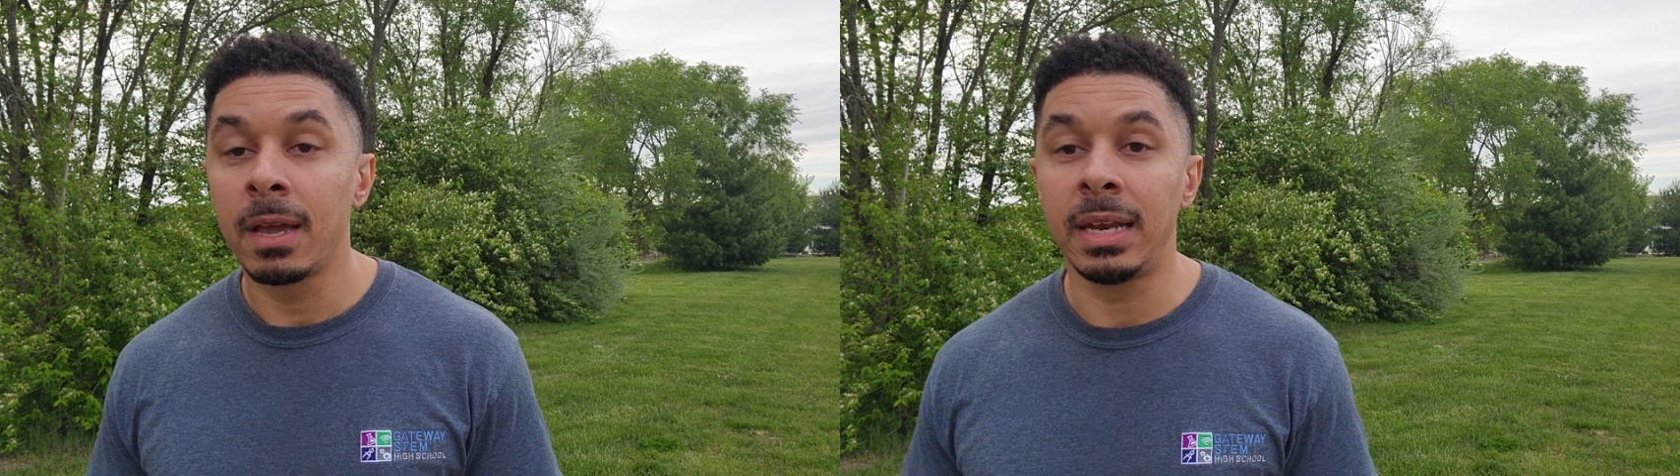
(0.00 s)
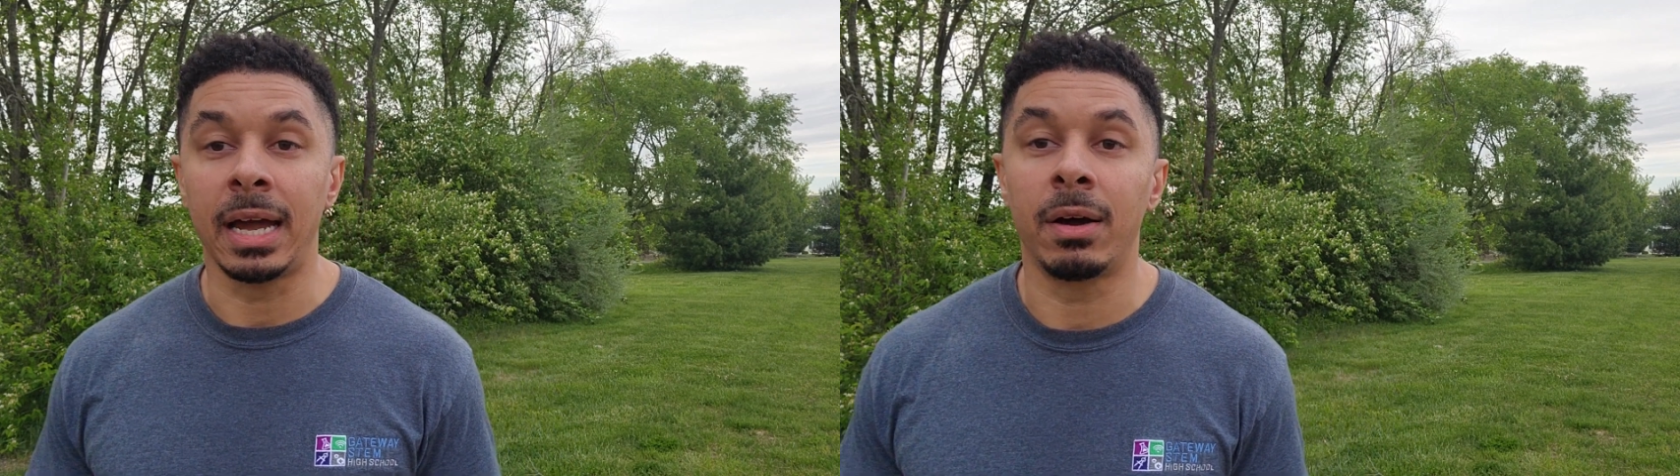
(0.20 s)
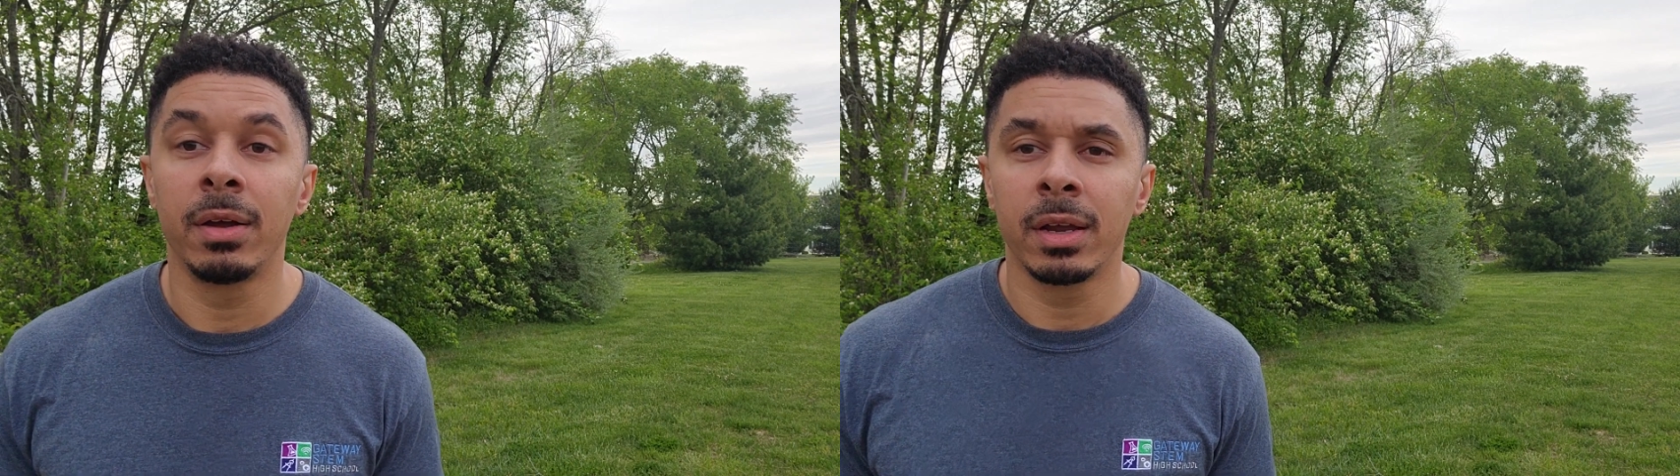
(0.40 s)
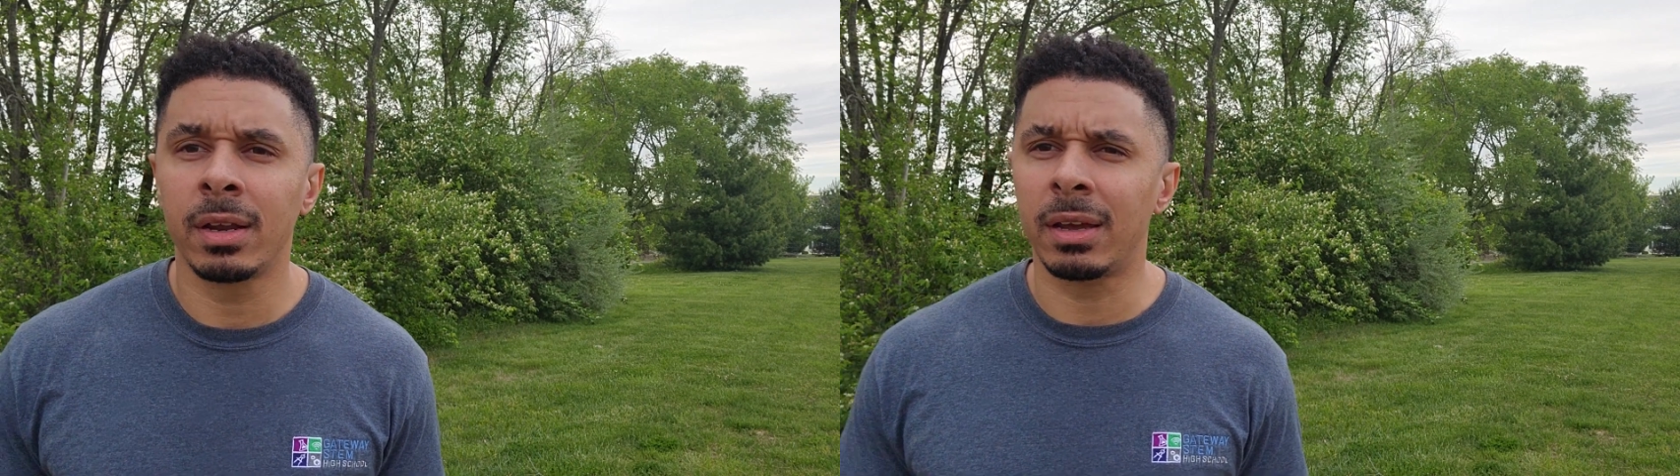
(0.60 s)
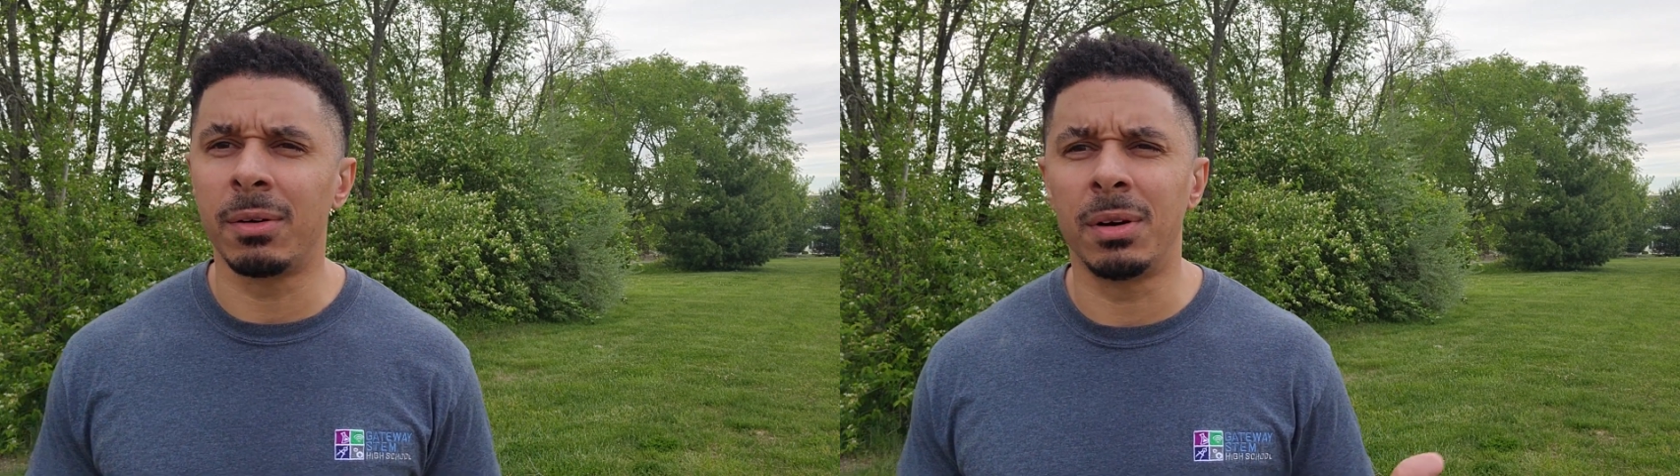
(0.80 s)
Now, you're
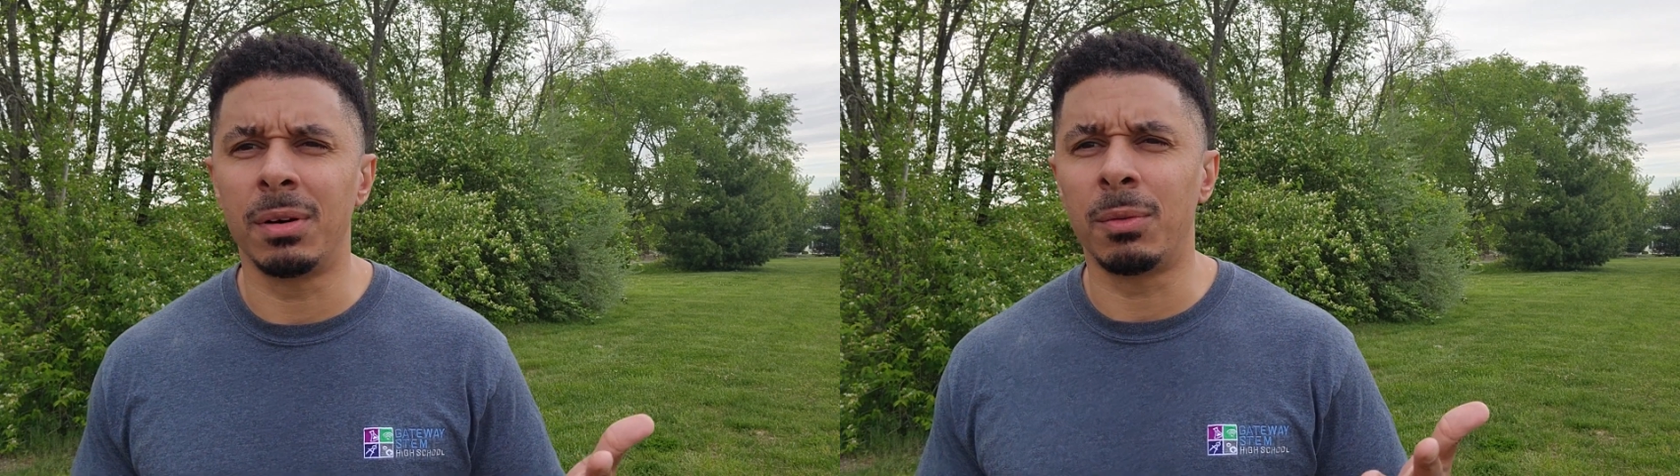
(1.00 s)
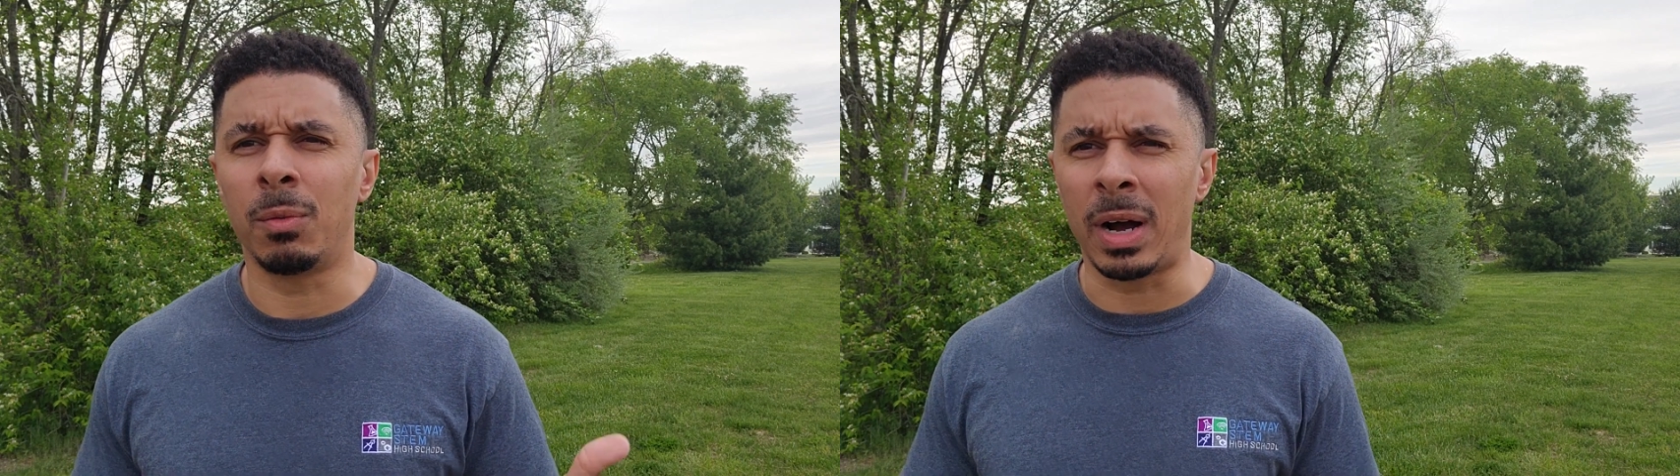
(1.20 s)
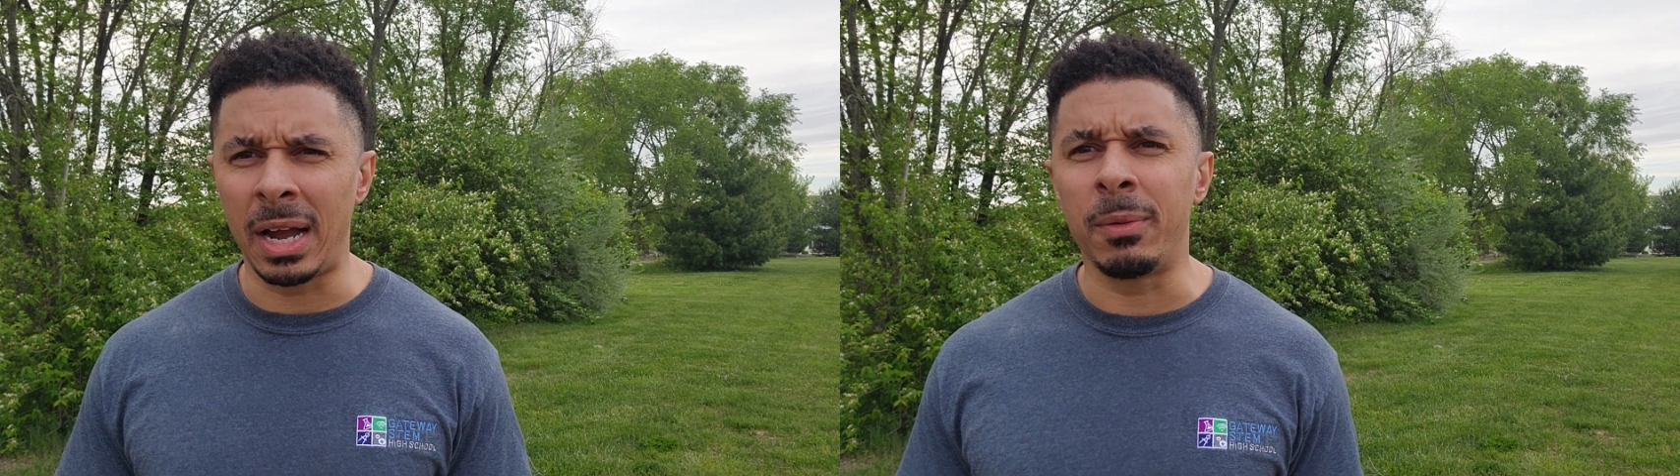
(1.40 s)
like, well, why